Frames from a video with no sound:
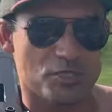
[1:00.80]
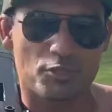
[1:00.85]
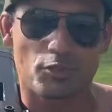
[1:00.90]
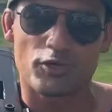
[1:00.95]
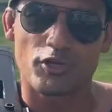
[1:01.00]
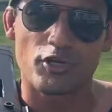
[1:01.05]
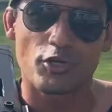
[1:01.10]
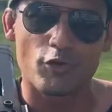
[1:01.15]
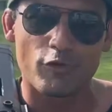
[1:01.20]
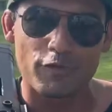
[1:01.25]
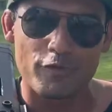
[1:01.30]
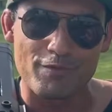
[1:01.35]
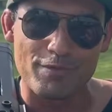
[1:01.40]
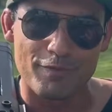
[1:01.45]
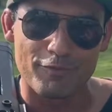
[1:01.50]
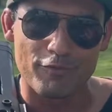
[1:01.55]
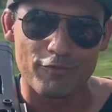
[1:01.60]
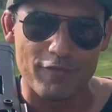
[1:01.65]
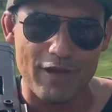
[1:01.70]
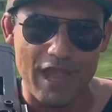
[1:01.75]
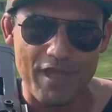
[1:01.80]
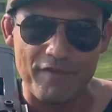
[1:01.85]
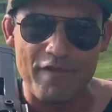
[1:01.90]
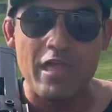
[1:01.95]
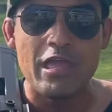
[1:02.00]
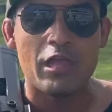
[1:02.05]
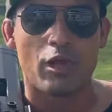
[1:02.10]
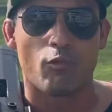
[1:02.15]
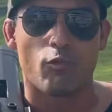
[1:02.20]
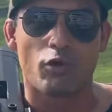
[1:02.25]
we're going to go from number 5,
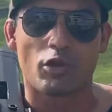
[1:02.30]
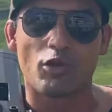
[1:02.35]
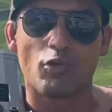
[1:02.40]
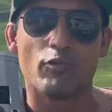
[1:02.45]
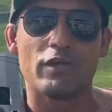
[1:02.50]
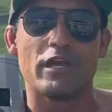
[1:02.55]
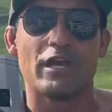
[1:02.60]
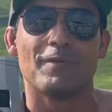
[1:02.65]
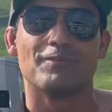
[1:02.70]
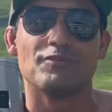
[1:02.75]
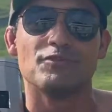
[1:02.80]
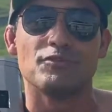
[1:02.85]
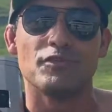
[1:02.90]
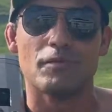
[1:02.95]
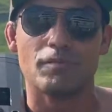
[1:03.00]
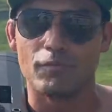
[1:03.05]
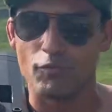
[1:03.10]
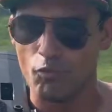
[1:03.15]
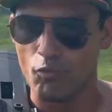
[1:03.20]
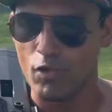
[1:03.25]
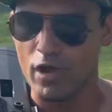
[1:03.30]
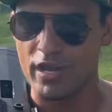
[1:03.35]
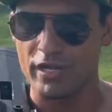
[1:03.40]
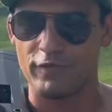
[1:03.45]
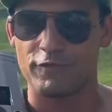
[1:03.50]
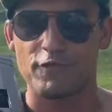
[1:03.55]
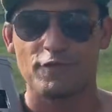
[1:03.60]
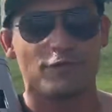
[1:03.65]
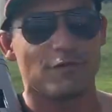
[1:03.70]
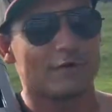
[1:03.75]
work our way up to number 1.
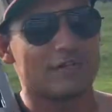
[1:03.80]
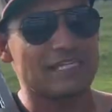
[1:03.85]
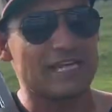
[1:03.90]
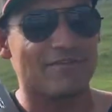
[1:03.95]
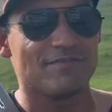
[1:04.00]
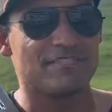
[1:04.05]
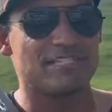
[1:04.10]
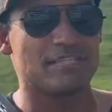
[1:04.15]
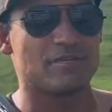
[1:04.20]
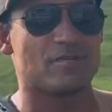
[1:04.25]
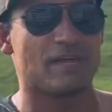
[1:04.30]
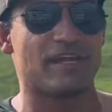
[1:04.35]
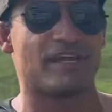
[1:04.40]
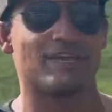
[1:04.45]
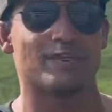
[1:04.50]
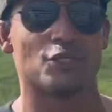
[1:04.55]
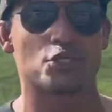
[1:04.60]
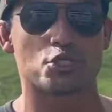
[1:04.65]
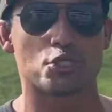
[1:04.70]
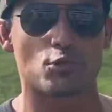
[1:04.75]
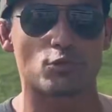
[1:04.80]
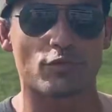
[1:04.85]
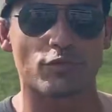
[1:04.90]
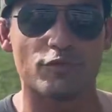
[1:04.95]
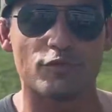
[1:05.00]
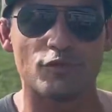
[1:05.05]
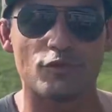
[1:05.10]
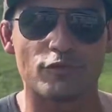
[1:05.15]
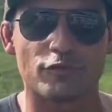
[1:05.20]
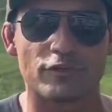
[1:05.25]
If you folks haven't seen my initial
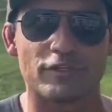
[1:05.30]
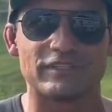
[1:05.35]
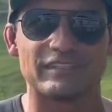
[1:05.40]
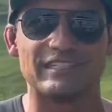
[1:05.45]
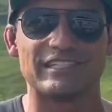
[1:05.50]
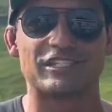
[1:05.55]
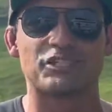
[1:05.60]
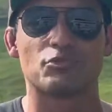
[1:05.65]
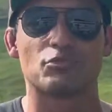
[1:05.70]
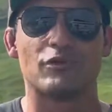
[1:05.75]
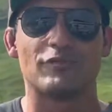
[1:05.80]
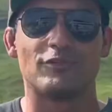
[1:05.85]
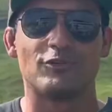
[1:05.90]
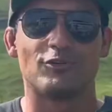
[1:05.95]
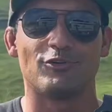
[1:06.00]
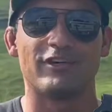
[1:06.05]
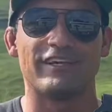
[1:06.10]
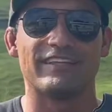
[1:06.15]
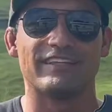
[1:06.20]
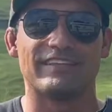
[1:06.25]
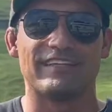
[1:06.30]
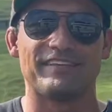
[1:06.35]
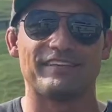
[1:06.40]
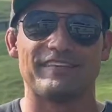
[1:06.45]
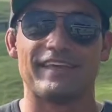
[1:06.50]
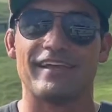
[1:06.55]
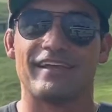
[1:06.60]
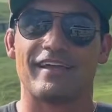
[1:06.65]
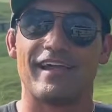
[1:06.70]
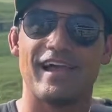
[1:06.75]
review for the TS12, we'll go ahead and link
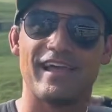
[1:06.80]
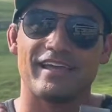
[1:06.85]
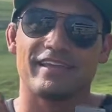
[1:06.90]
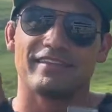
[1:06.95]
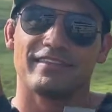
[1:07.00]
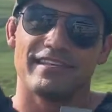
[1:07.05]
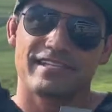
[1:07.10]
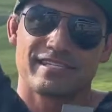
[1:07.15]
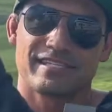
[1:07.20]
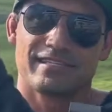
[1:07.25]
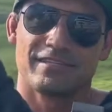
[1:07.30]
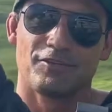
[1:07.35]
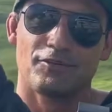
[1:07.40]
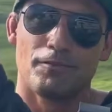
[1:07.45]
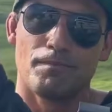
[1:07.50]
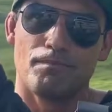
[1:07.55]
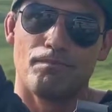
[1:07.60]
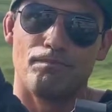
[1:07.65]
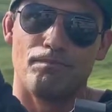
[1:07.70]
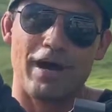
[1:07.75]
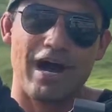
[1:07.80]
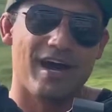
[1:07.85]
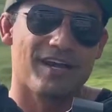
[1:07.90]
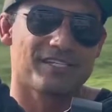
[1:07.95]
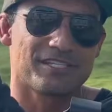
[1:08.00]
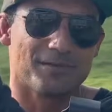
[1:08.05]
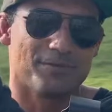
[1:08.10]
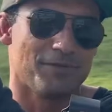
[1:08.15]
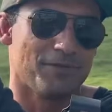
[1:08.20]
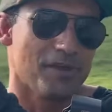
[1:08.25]
that guy in this little
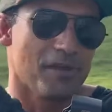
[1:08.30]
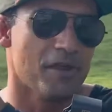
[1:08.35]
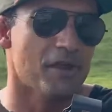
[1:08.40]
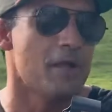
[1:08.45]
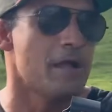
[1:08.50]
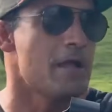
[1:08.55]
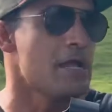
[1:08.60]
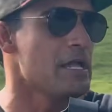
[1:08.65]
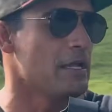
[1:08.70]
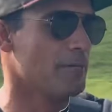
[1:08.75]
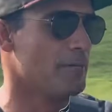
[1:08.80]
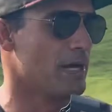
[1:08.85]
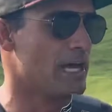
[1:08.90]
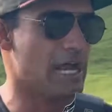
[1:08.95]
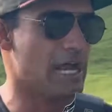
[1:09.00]
box up here. But